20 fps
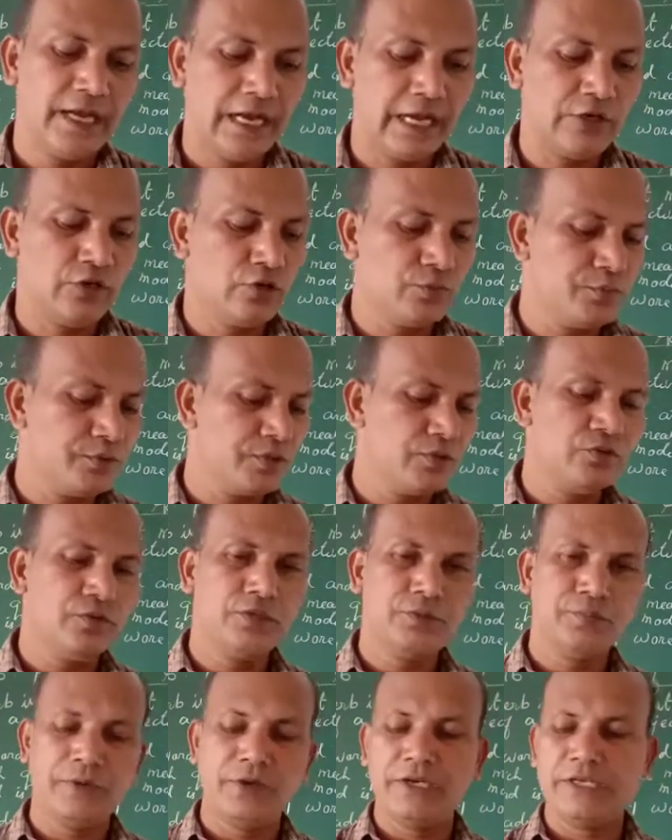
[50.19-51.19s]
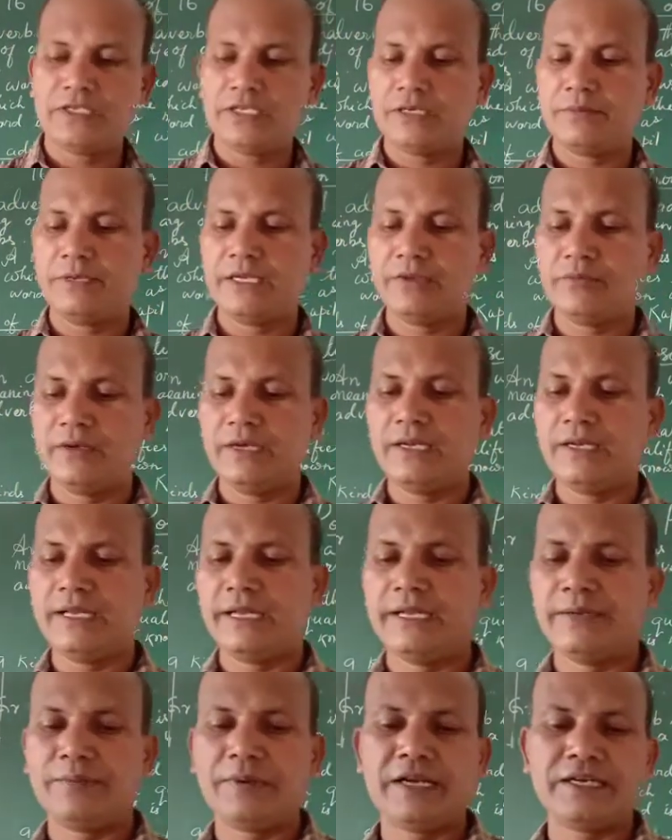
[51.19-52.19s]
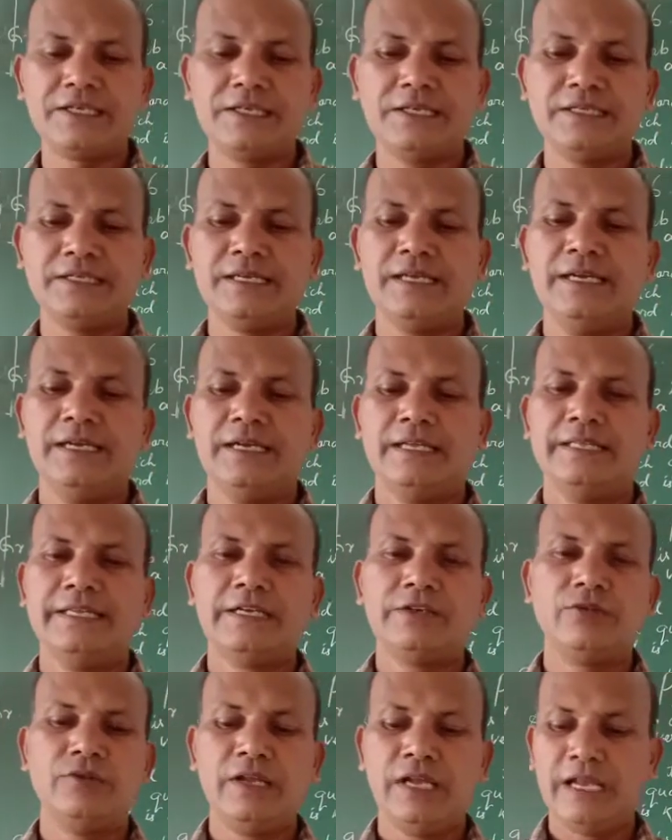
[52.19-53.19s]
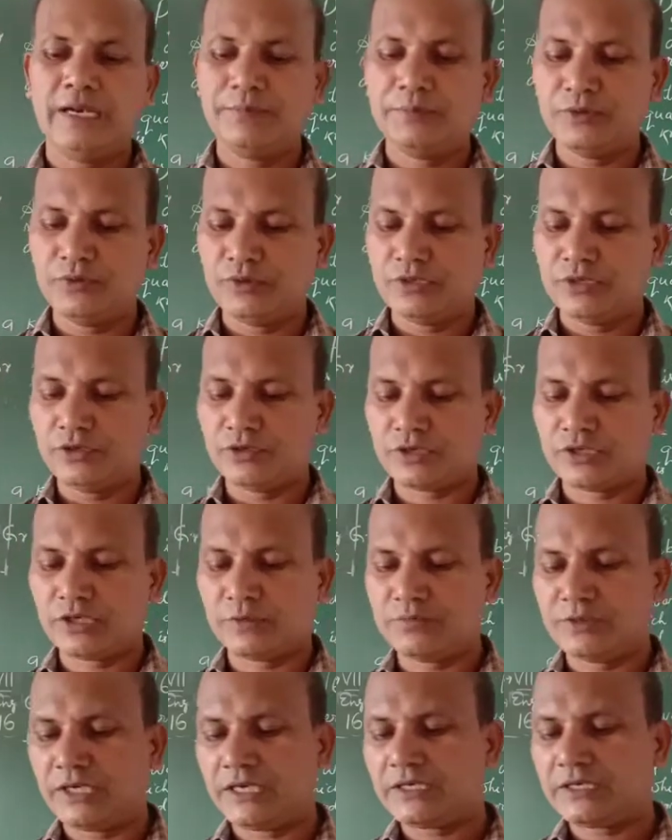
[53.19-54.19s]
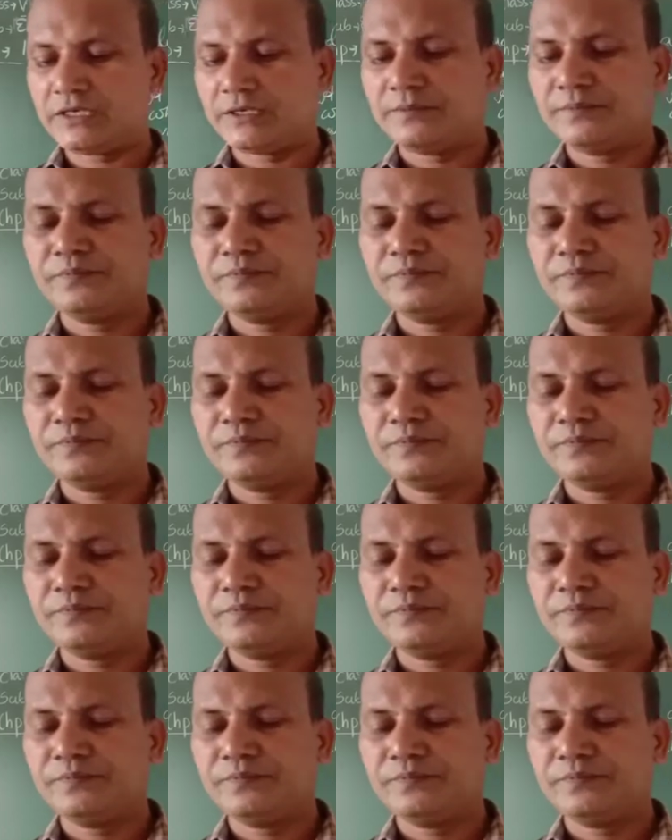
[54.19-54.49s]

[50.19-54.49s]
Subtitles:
I hope you listen very well and practice. That will help you in your subject.